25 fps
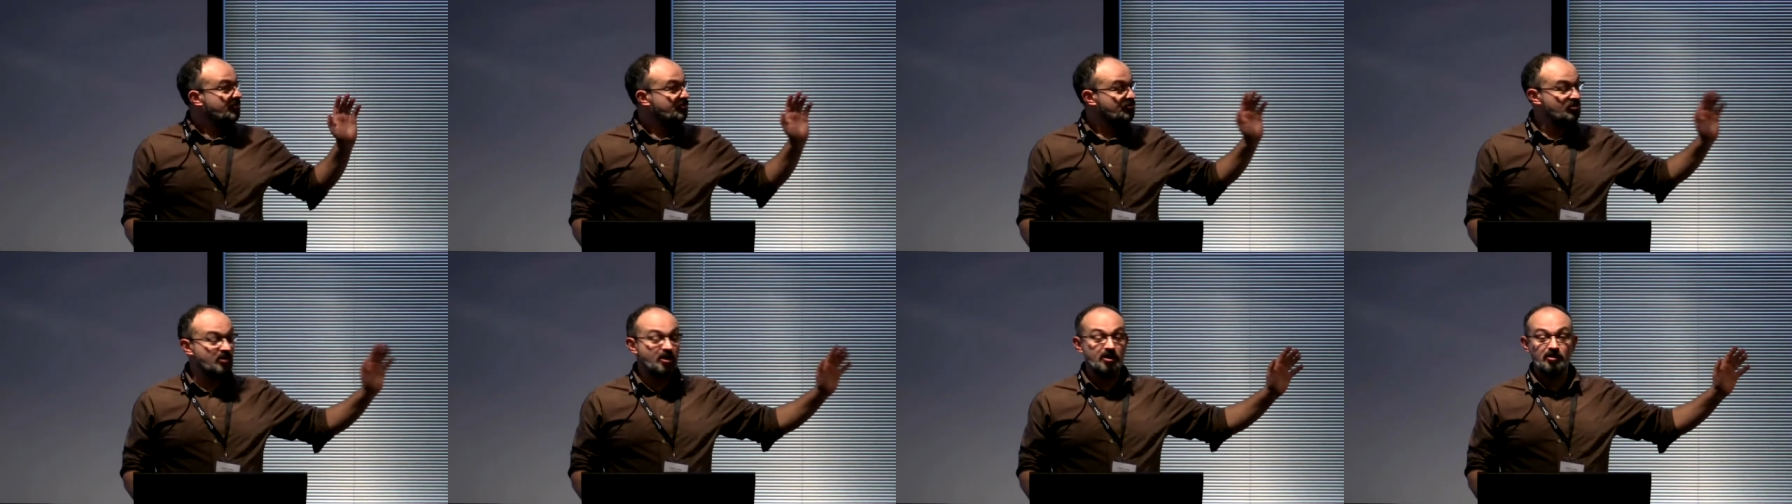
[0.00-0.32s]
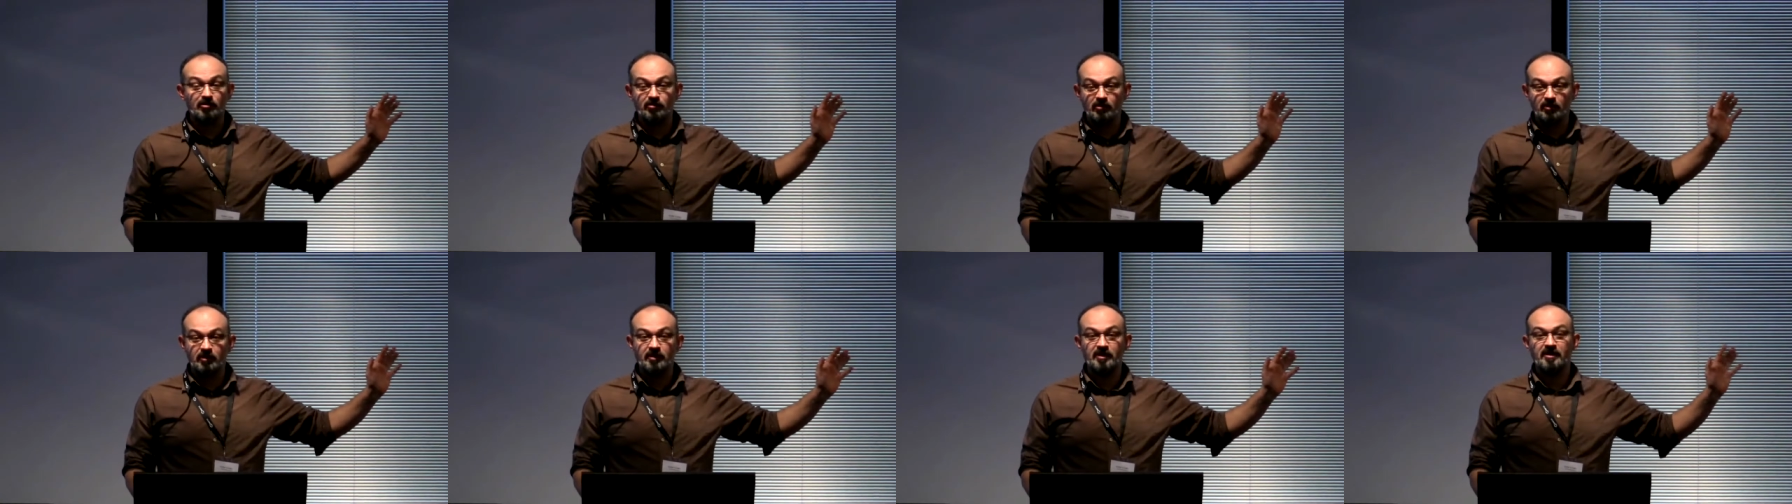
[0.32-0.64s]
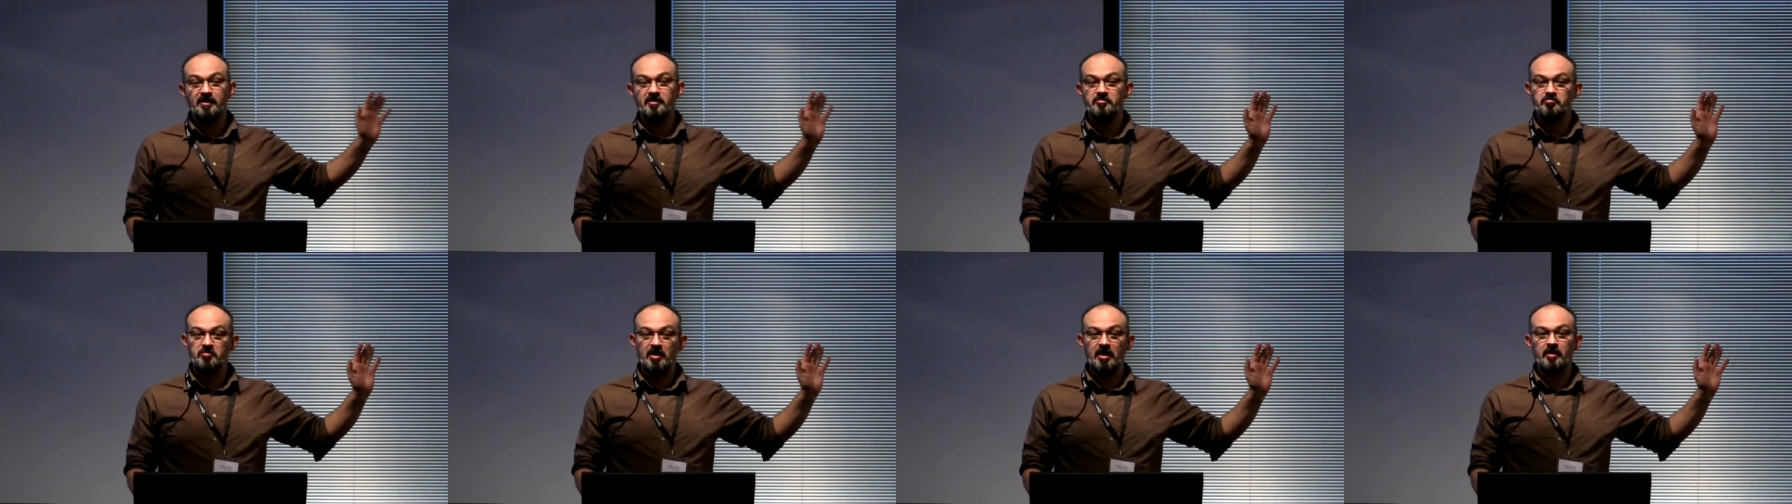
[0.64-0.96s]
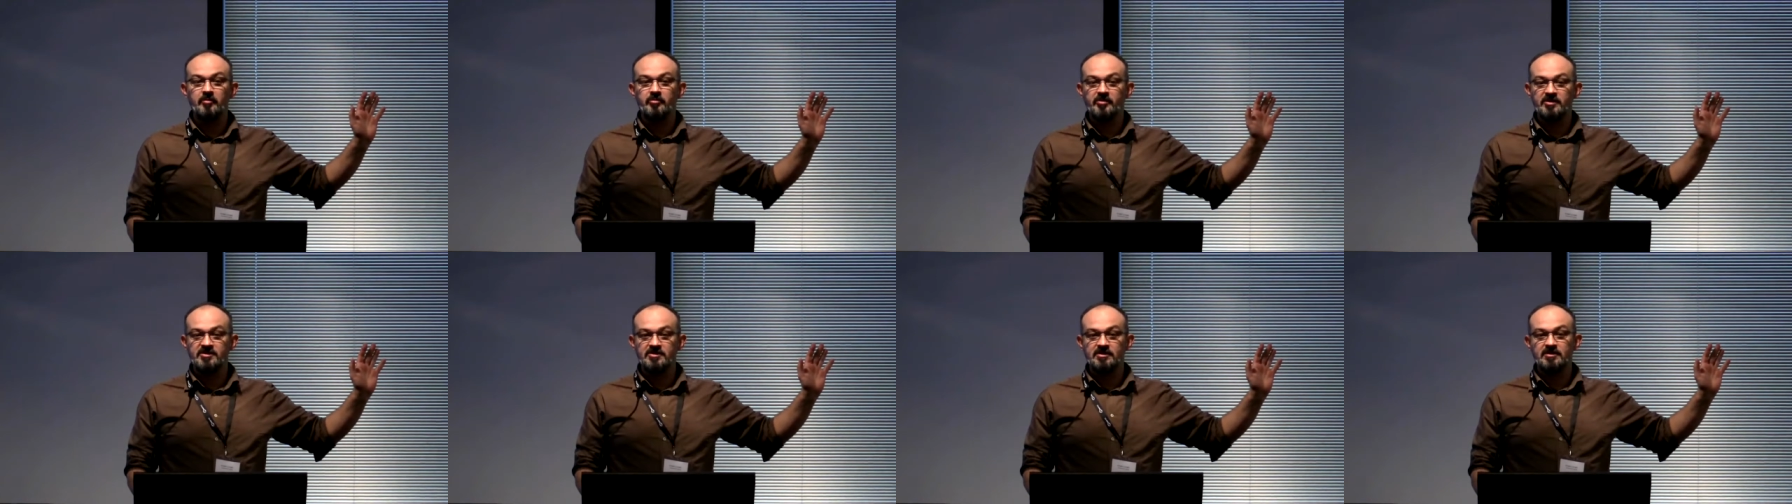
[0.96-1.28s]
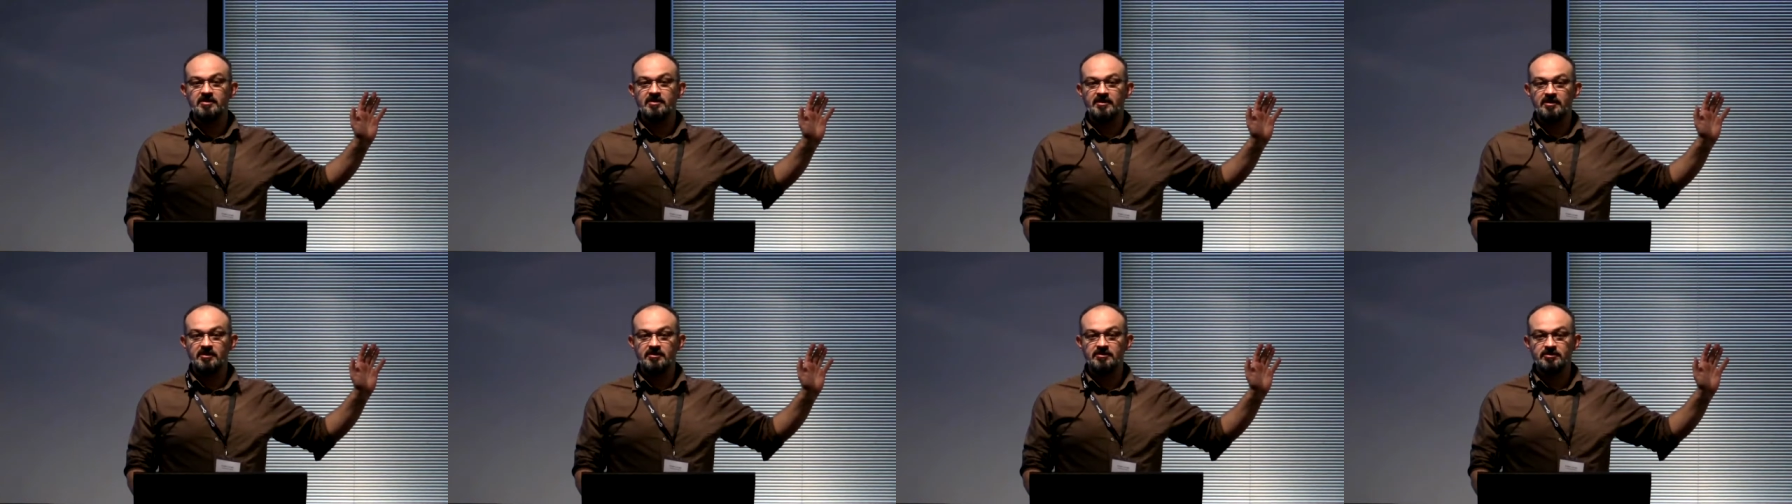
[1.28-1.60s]
you are looking at my
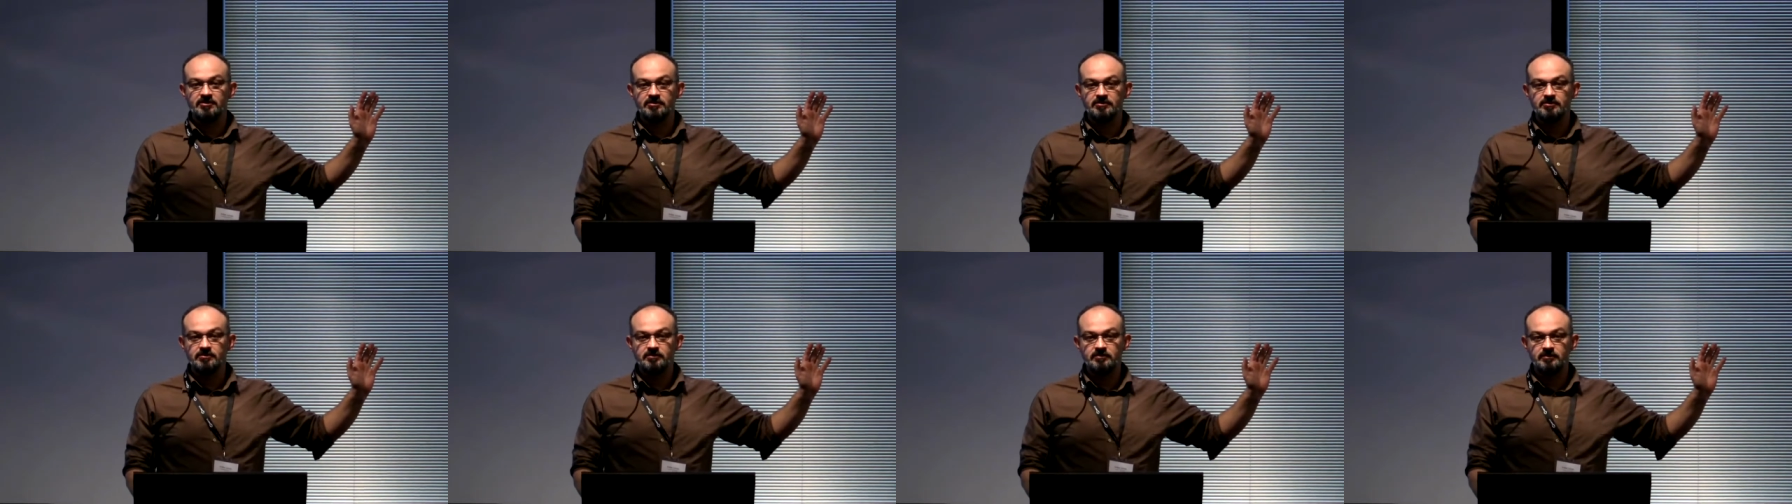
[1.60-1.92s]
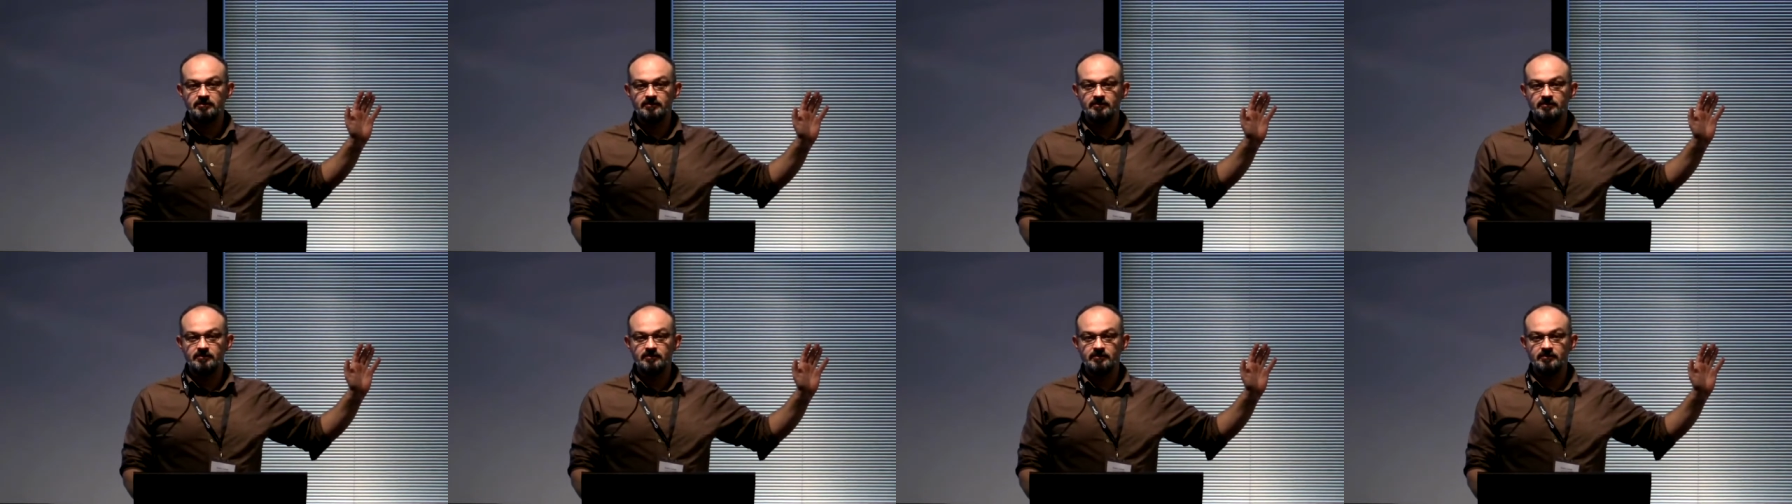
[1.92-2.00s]
presentation.